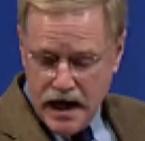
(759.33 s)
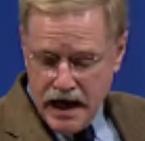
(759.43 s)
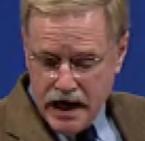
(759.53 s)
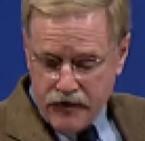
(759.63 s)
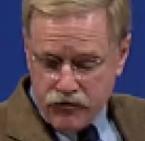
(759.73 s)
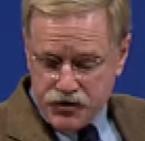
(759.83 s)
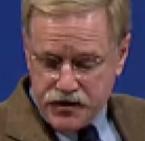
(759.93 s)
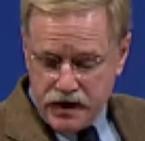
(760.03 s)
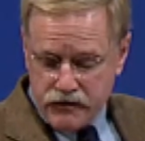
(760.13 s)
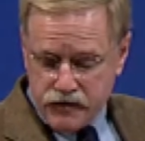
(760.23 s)
have
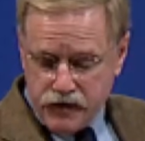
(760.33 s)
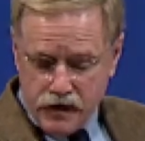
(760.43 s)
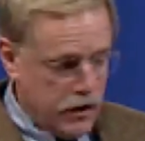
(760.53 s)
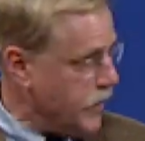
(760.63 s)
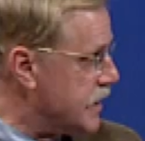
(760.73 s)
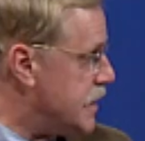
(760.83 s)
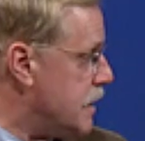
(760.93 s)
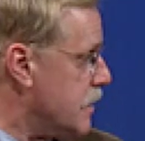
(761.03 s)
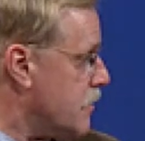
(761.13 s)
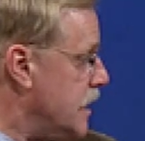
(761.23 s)
received the following
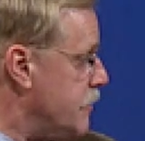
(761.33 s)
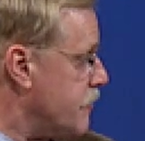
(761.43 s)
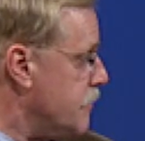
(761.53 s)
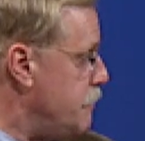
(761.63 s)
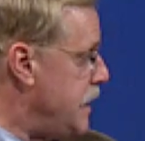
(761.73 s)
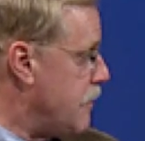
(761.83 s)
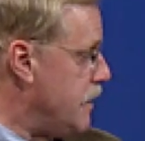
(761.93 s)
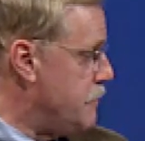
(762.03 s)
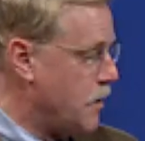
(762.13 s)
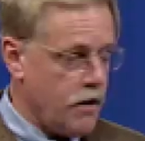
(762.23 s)
telegram from Mary
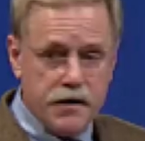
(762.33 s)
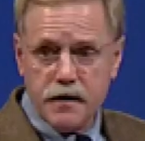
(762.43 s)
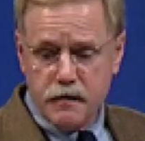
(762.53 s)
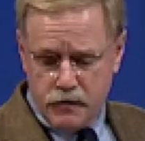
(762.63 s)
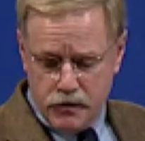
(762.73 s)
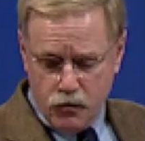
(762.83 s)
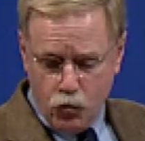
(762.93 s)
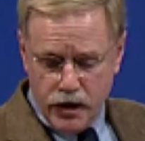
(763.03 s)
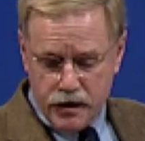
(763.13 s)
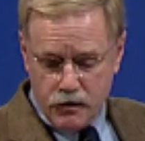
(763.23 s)
Martin,
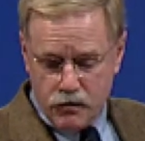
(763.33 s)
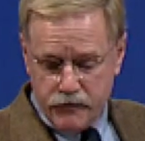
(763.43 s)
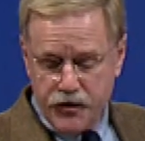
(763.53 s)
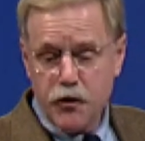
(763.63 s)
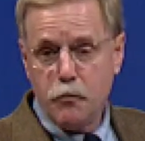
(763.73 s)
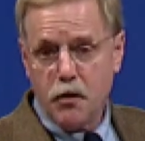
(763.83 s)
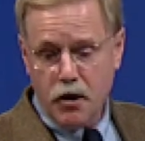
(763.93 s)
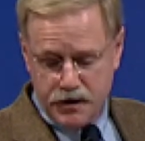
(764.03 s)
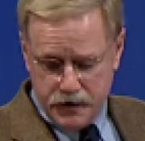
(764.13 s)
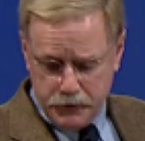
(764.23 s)
widow of Hugh
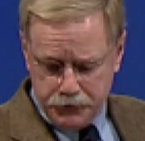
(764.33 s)
Martin,